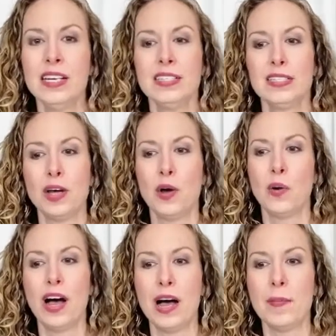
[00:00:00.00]

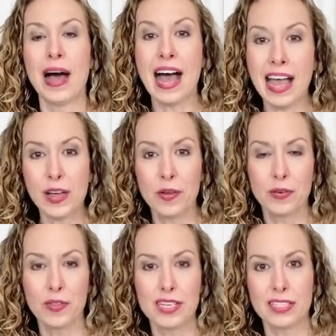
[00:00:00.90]
So I go
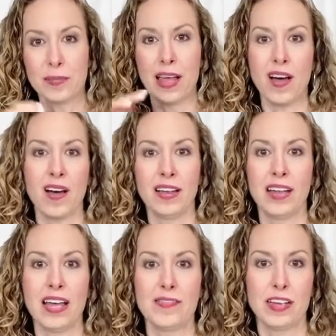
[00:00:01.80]
through this in my
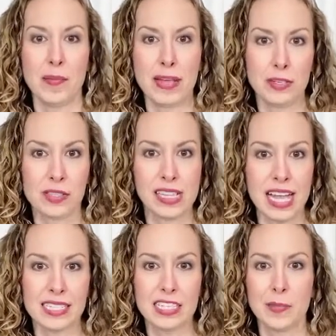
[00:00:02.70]
online fundamentals
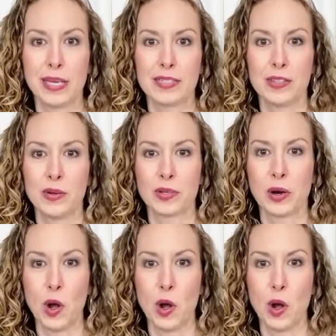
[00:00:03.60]
classes because those are